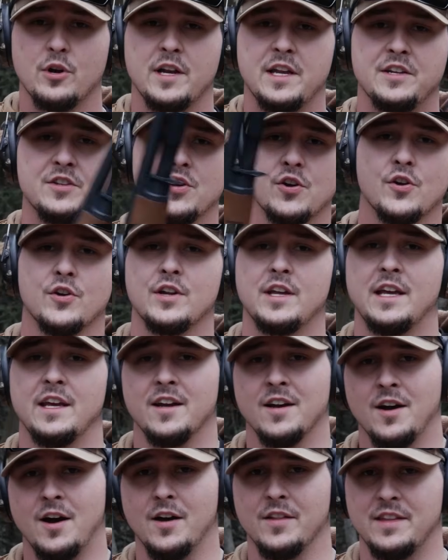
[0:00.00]
dirty
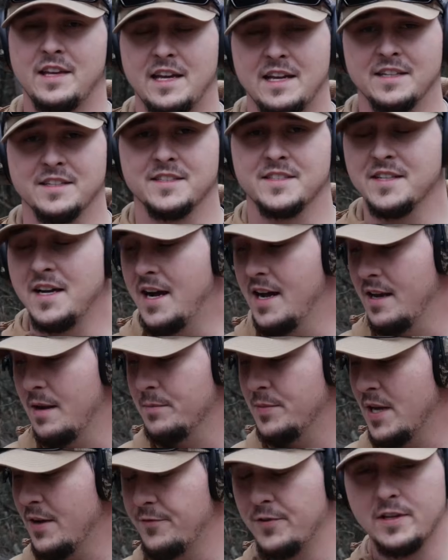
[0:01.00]
on the inside. I'm
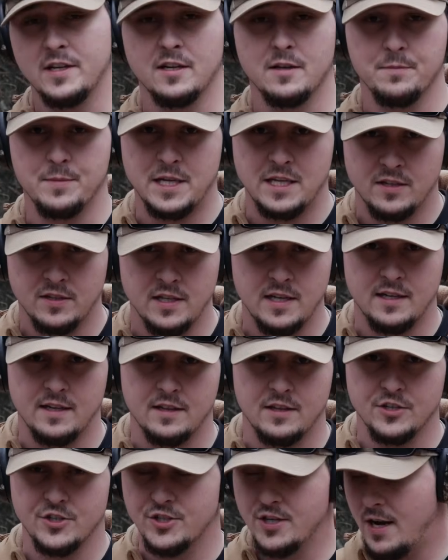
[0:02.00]
definitely going to be cleaning
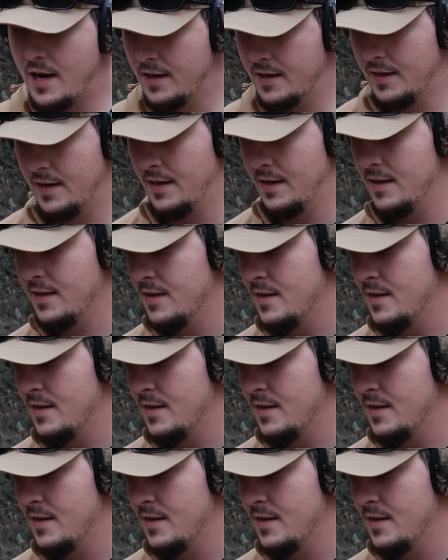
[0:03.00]
the shotgun.